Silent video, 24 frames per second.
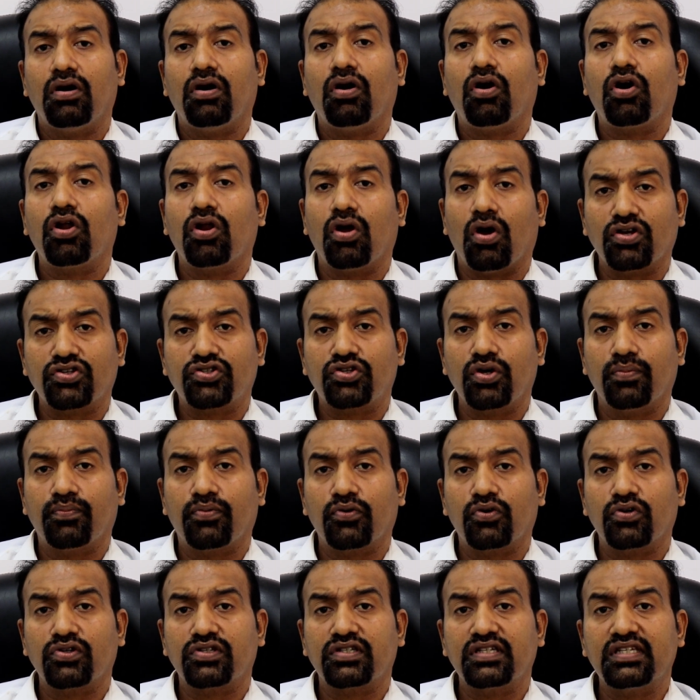on
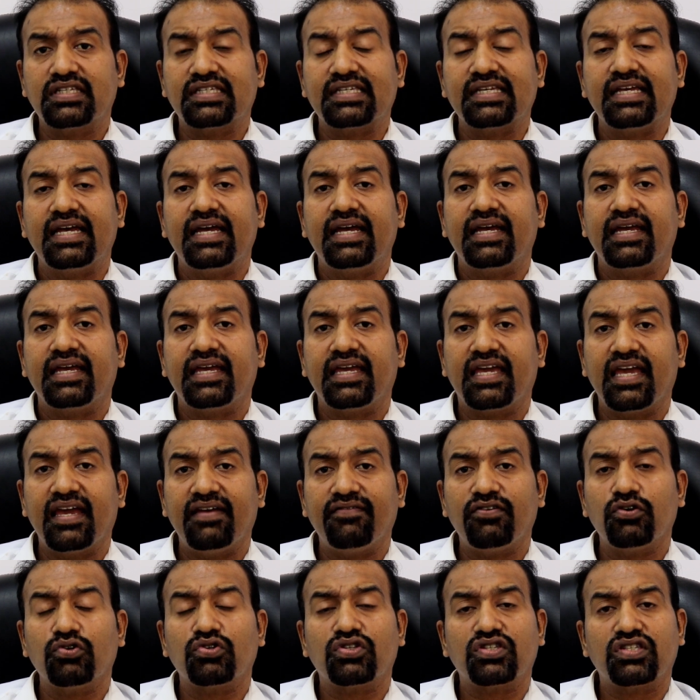osteoporosis
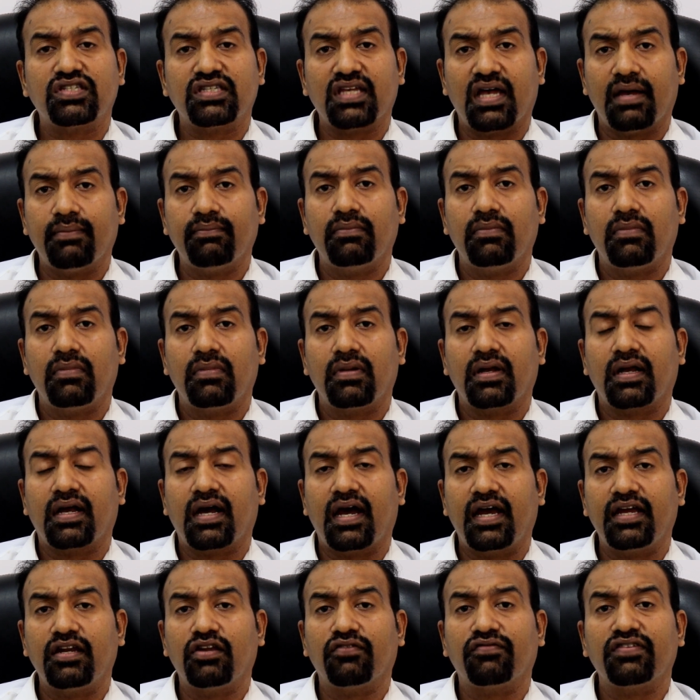gave you some
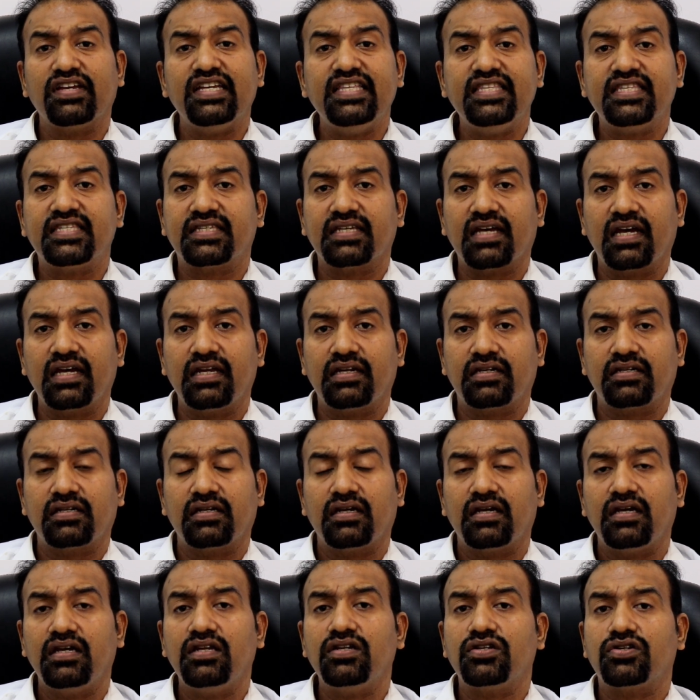kind of insight
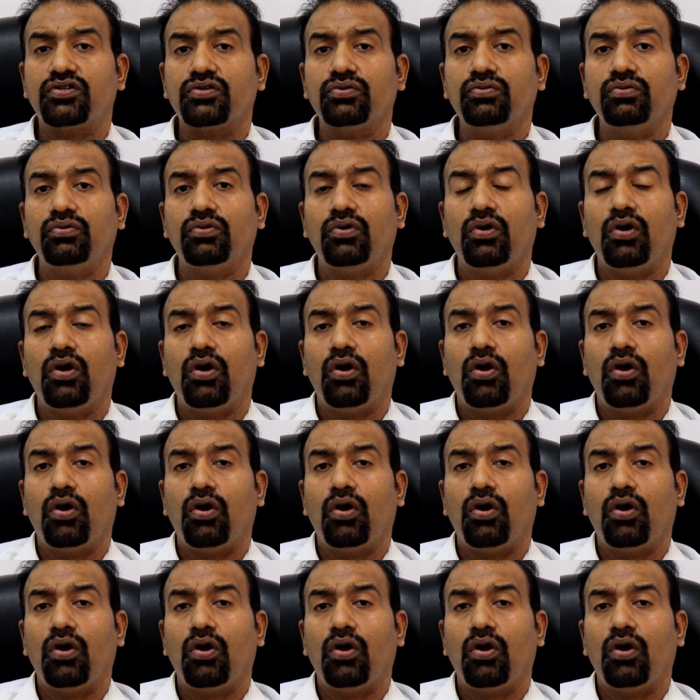into